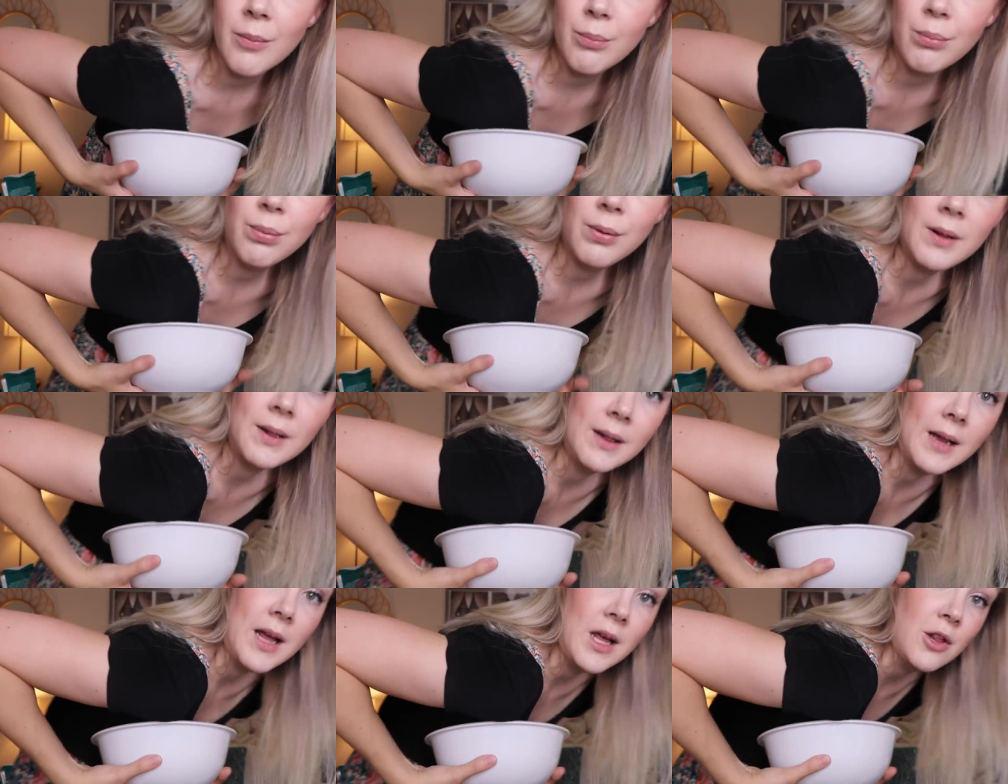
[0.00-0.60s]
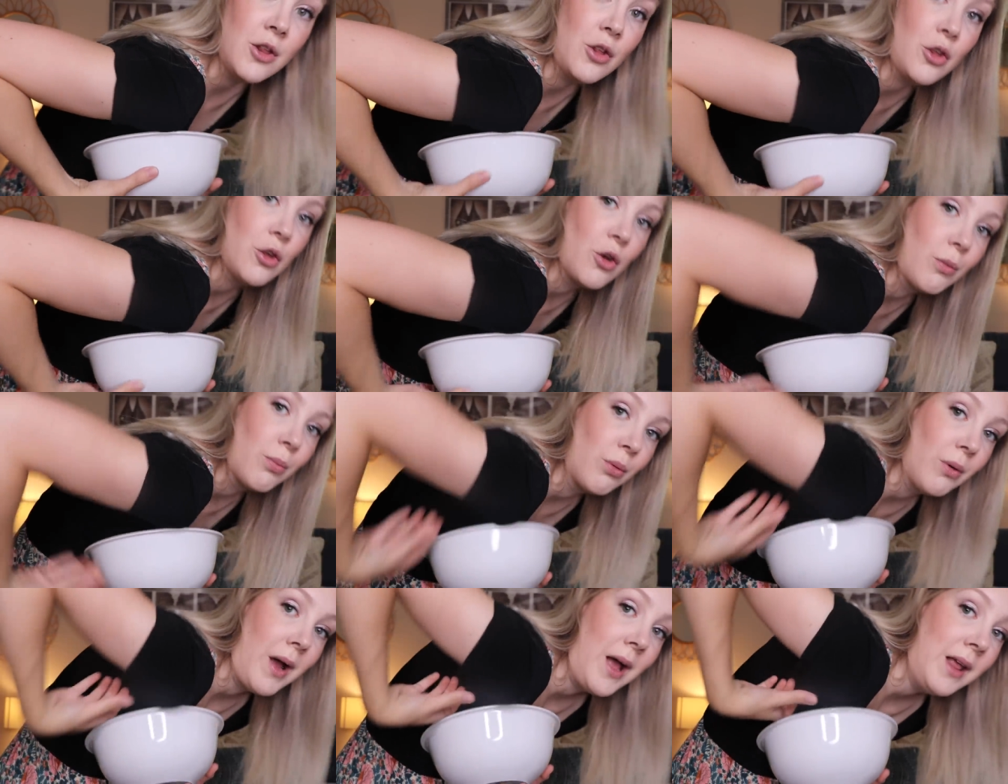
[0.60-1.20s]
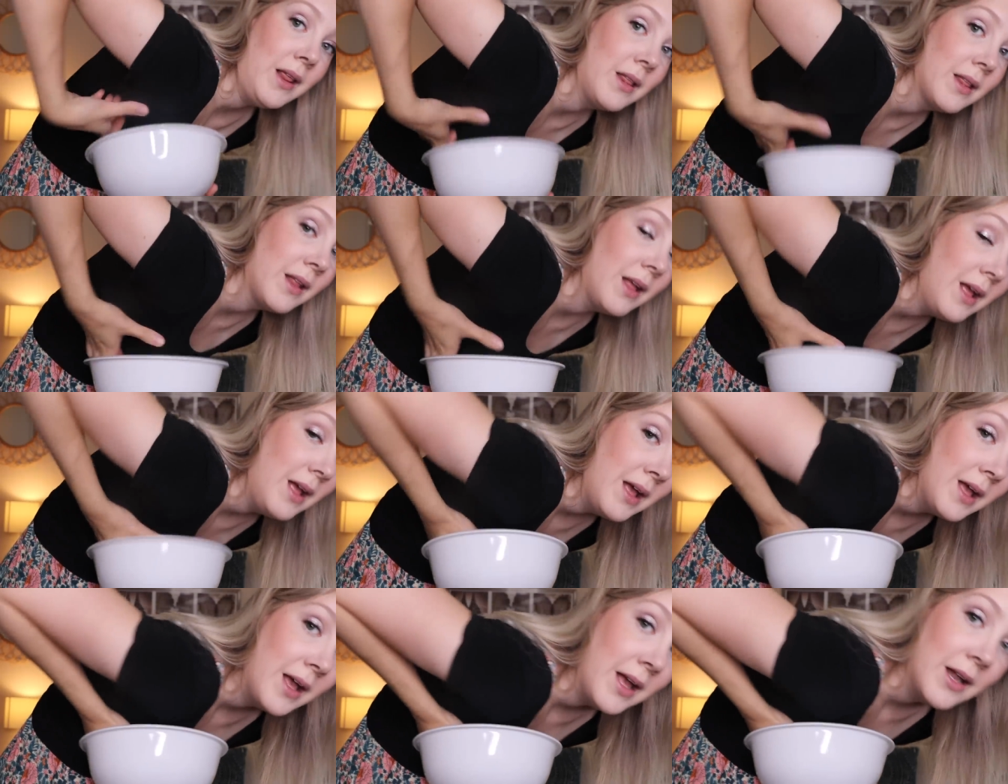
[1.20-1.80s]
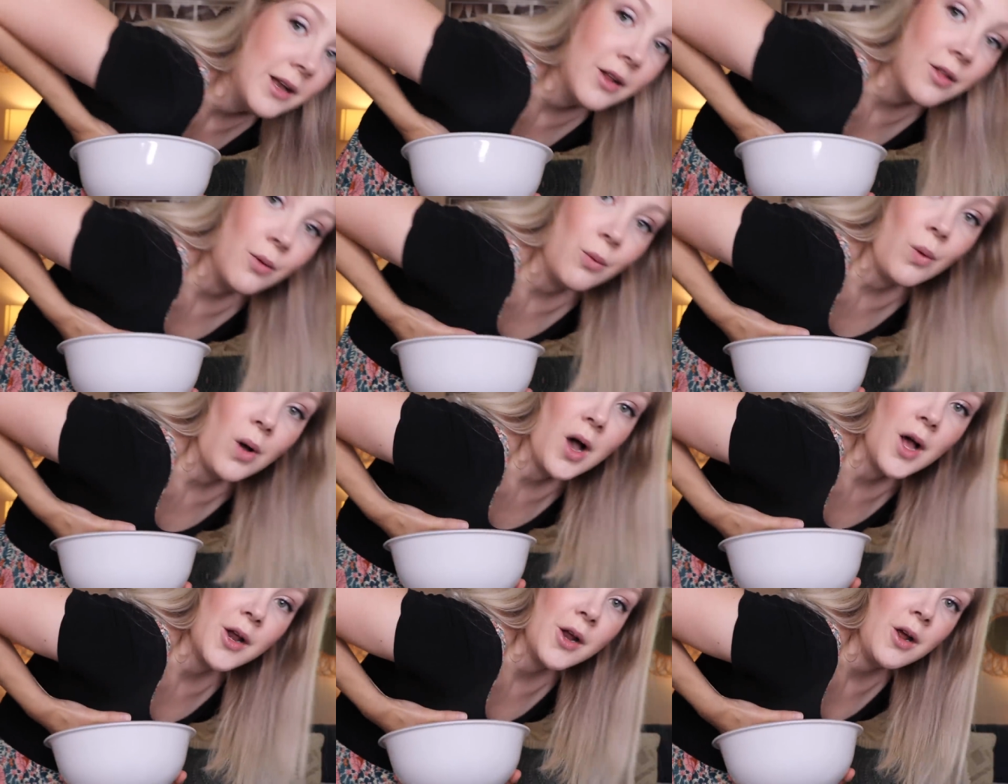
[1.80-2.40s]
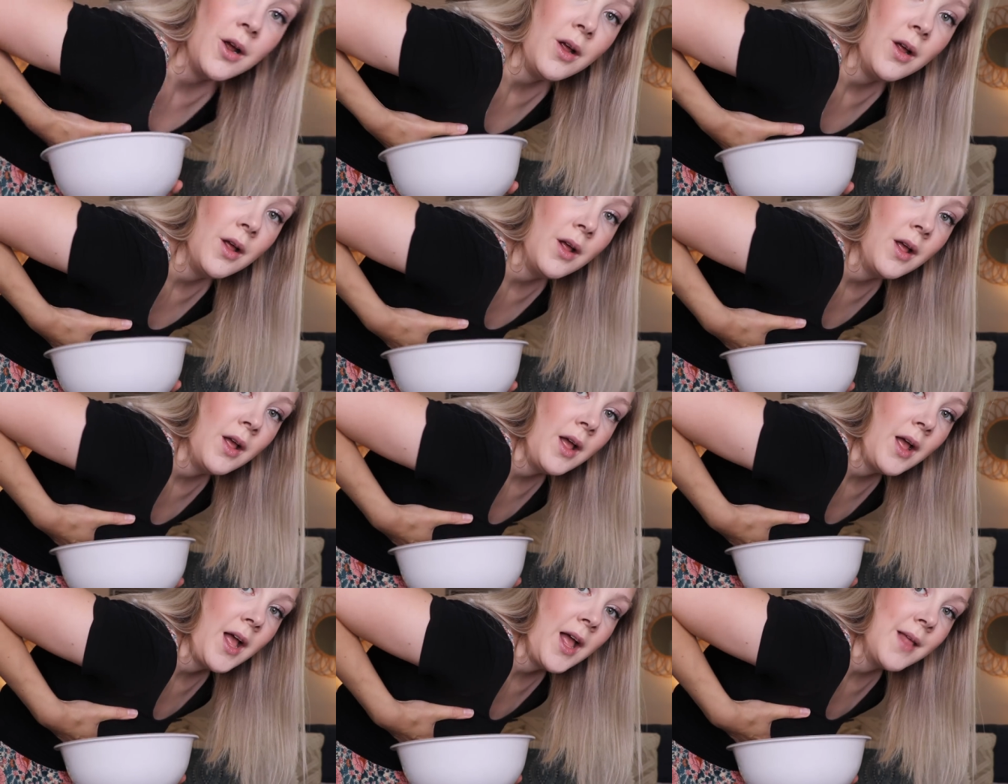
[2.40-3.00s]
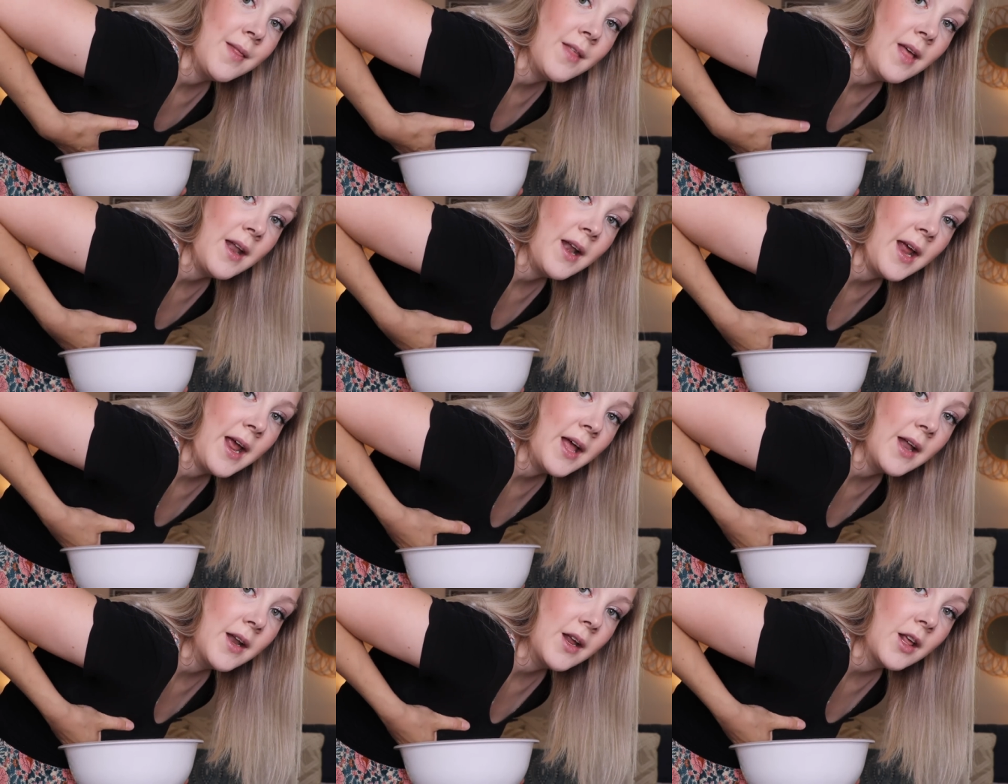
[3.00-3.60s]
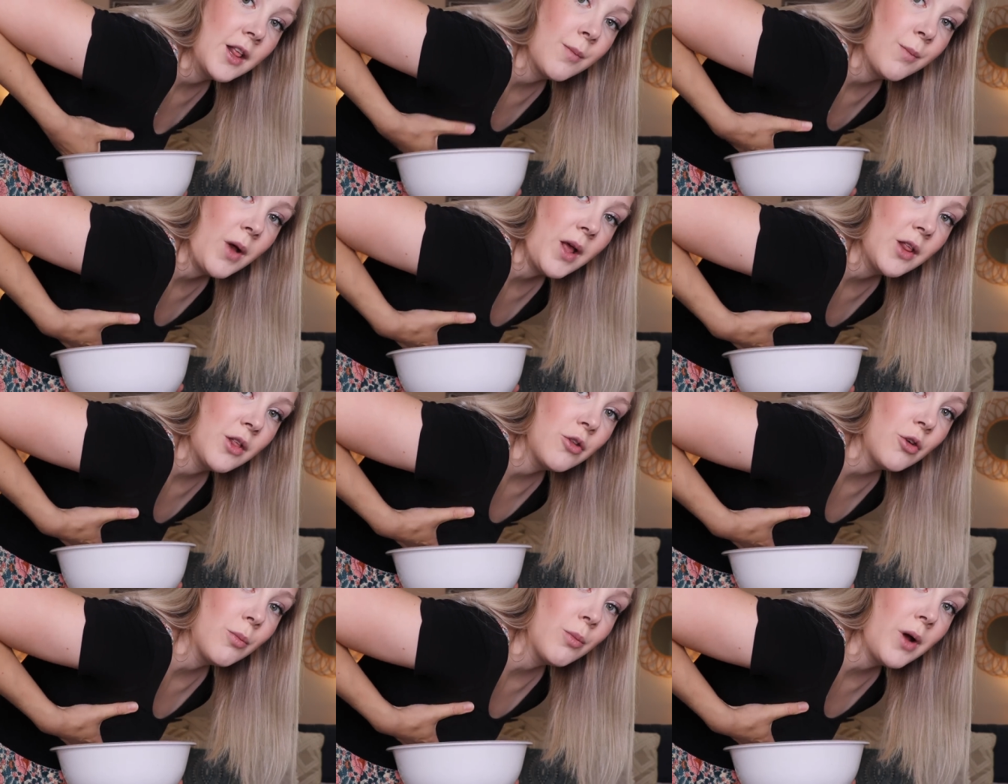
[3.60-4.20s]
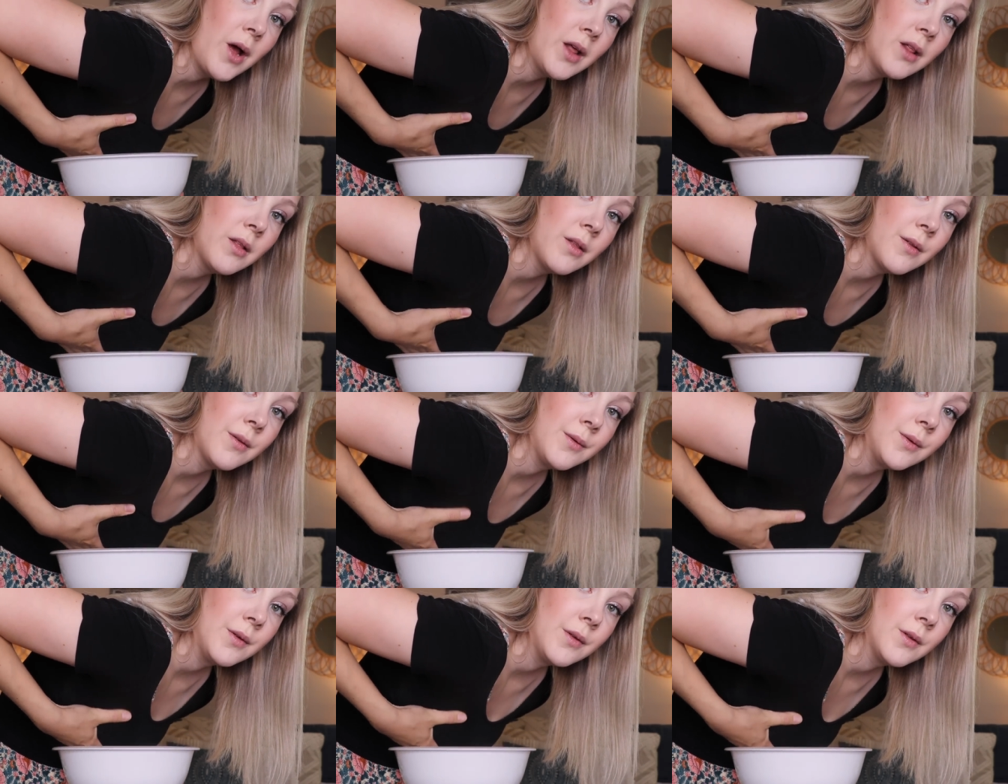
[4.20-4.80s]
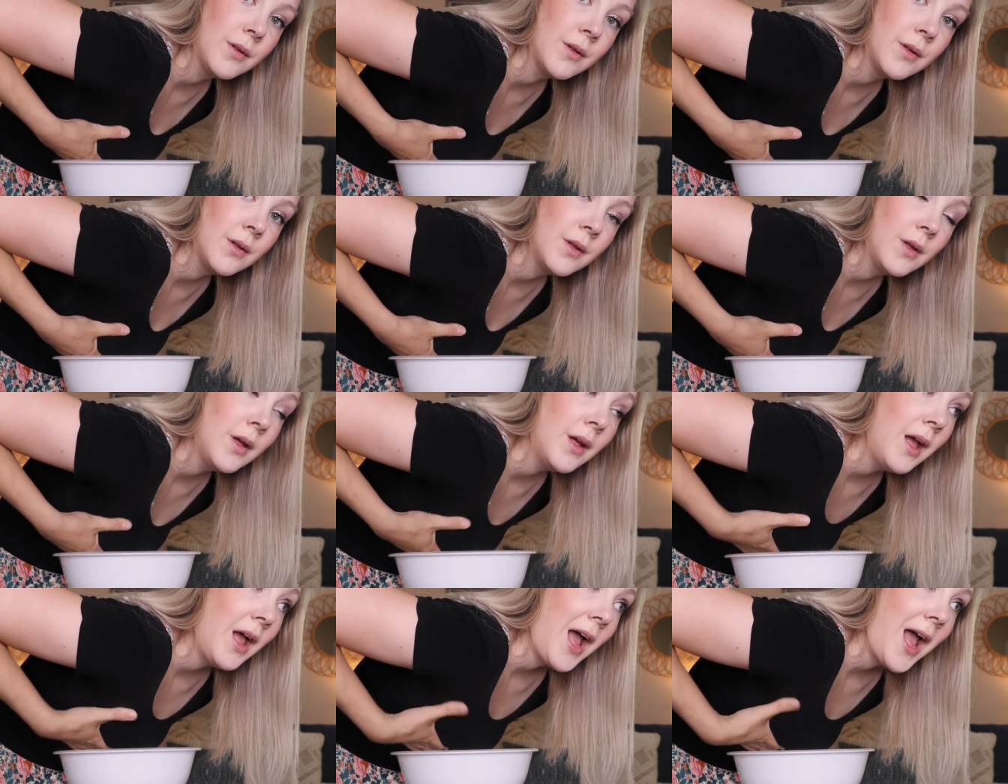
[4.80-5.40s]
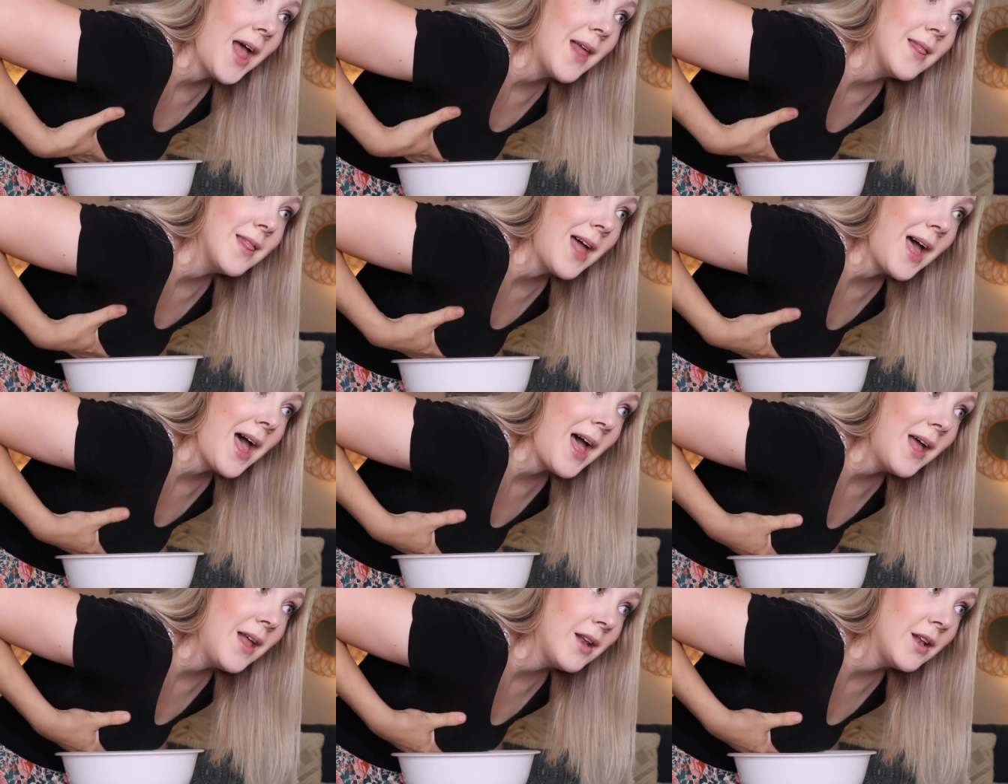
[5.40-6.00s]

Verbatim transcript: place your breast into the water and then hand express your breast. And that